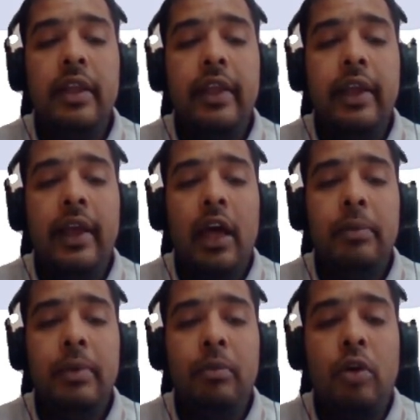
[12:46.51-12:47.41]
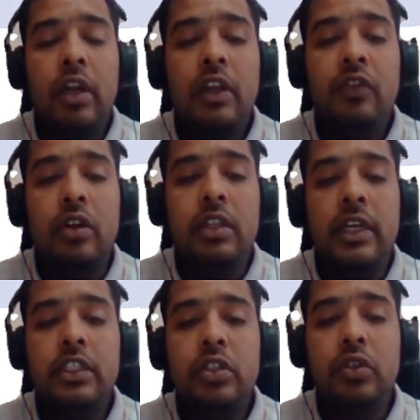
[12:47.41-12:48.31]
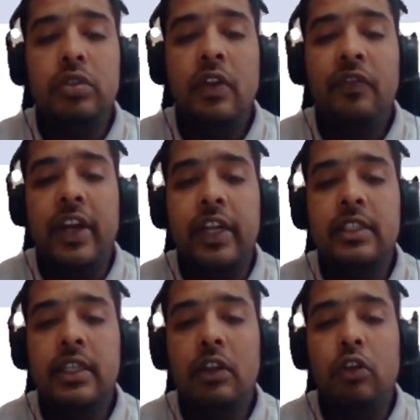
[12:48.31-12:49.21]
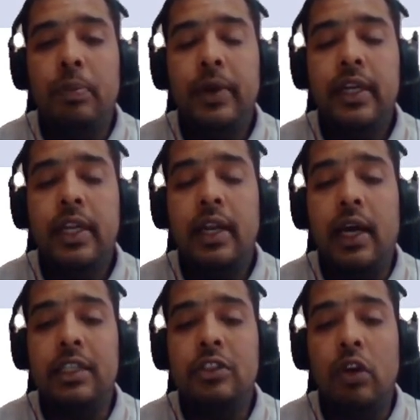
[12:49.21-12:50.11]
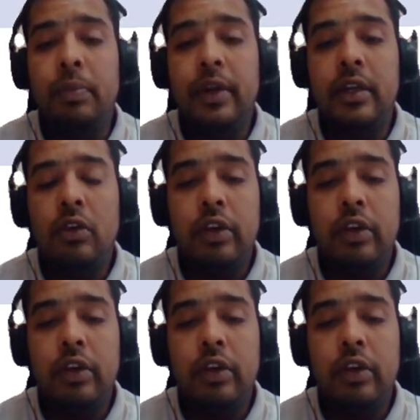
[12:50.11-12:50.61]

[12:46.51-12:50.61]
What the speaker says: AIRB modeling for the institution, financial corporate and large corporate.